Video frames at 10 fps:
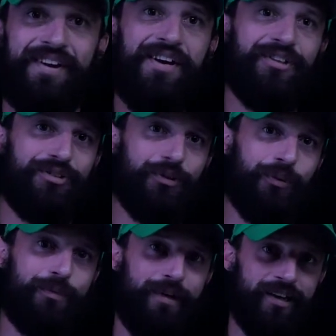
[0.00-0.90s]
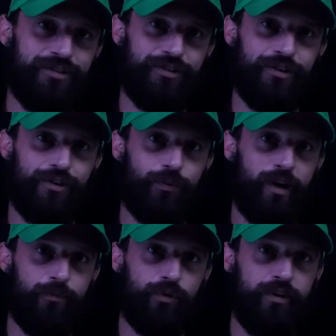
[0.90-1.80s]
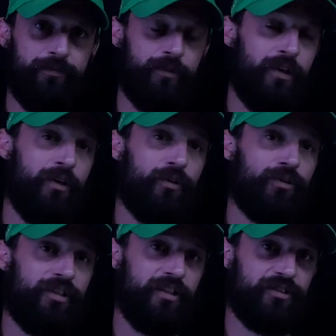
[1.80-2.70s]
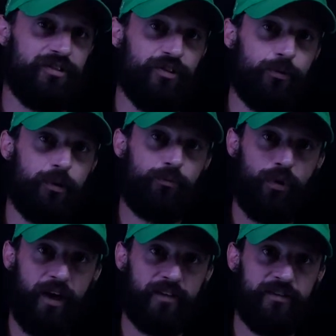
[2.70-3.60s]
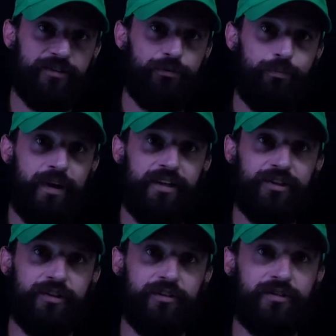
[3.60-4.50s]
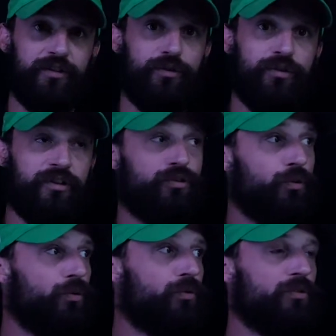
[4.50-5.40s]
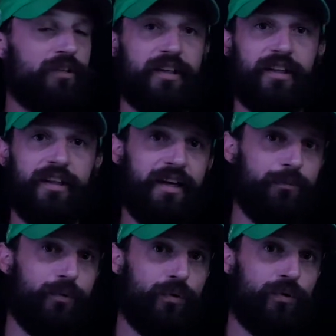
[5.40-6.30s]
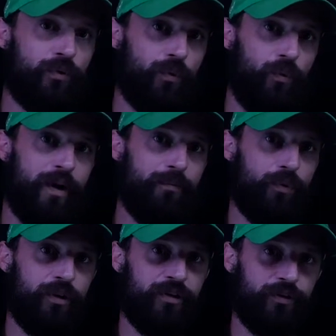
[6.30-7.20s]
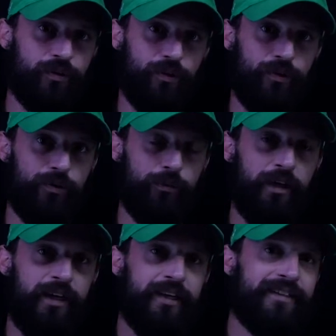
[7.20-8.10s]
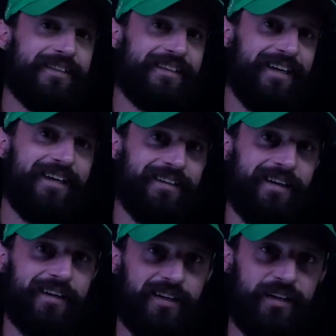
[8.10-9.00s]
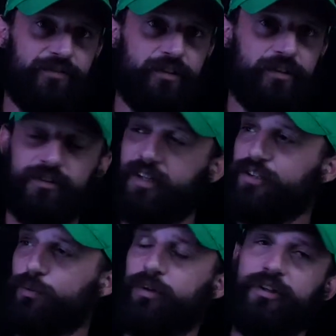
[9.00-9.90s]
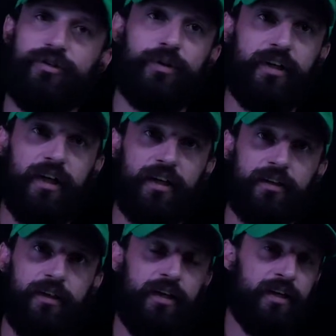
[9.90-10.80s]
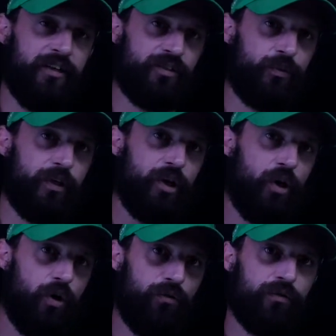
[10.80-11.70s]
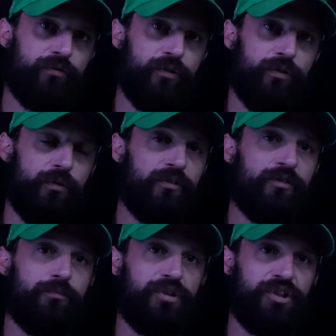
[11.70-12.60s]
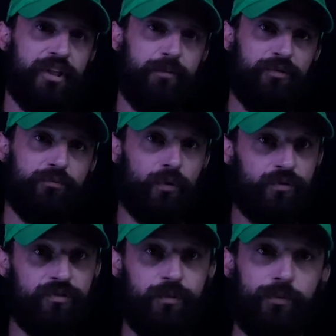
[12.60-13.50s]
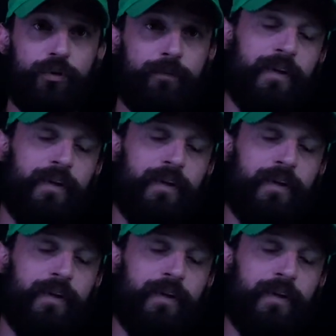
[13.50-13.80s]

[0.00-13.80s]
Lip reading: So you want to master the art of whiteboarding? Well, it takes just a little bit of practice, patience, and using tools like a lightboard or a whiteboard in your own home to gain that confidence. And that's what we're going to do today is a quick overview of some shapes, both simple